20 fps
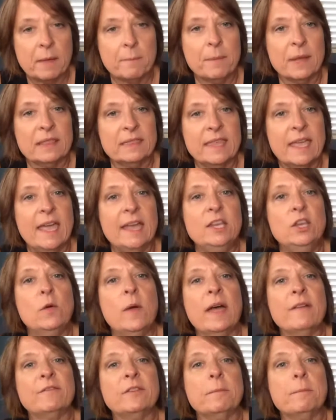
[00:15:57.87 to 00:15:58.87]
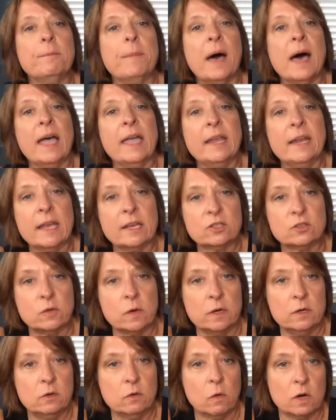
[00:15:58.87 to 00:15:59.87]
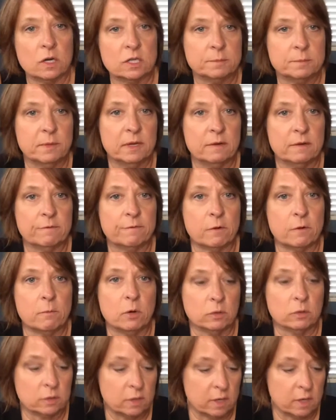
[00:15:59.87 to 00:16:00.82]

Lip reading: but then you have to buy an extra endorsement for mold